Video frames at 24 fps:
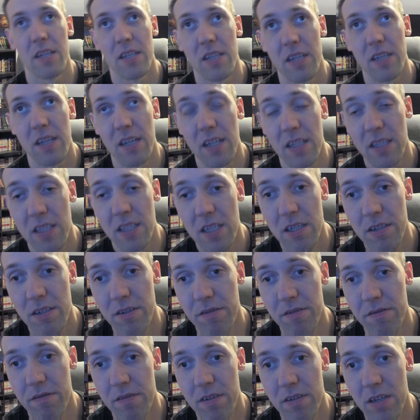
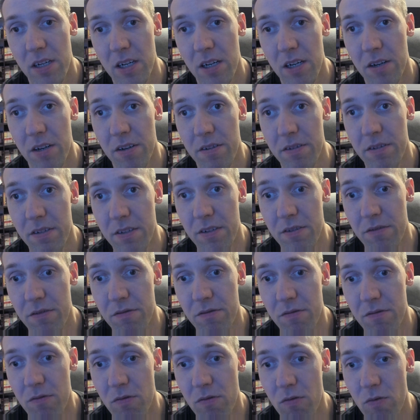Hello, all you
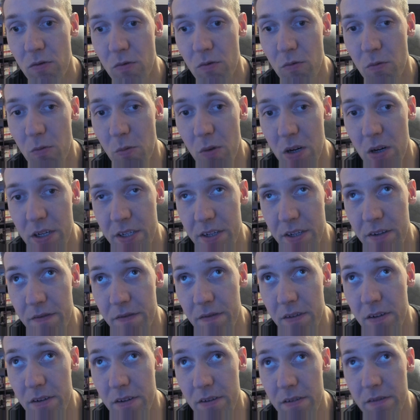
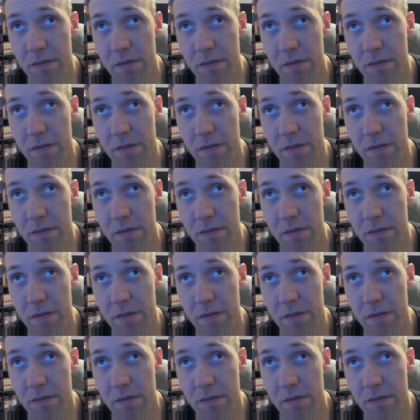wonderful,